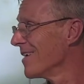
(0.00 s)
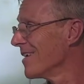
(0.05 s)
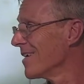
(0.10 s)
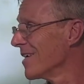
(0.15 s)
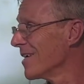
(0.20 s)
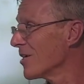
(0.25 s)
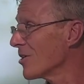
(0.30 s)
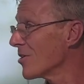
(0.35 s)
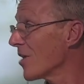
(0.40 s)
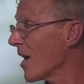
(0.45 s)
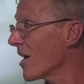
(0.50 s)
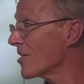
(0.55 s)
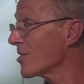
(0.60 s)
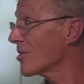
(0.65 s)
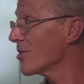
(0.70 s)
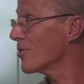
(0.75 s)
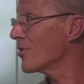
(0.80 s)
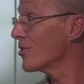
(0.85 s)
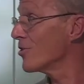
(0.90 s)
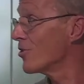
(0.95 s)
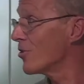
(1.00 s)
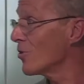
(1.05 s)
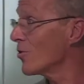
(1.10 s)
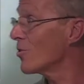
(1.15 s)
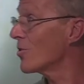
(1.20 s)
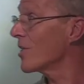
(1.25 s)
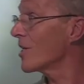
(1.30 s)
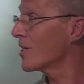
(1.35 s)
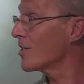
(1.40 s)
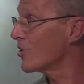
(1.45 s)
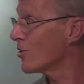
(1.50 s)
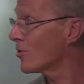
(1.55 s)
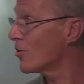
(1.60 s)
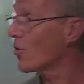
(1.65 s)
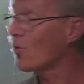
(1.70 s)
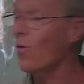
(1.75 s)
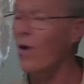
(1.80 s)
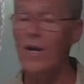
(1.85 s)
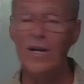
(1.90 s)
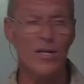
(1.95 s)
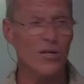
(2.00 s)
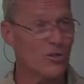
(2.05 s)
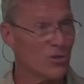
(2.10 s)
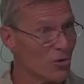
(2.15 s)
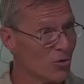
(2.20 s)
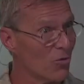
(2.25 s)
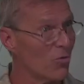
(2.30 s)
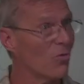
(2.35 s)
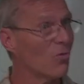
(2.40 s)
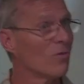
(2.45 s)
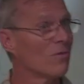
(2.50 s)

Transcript: He'll ask you to do things you don't want to do.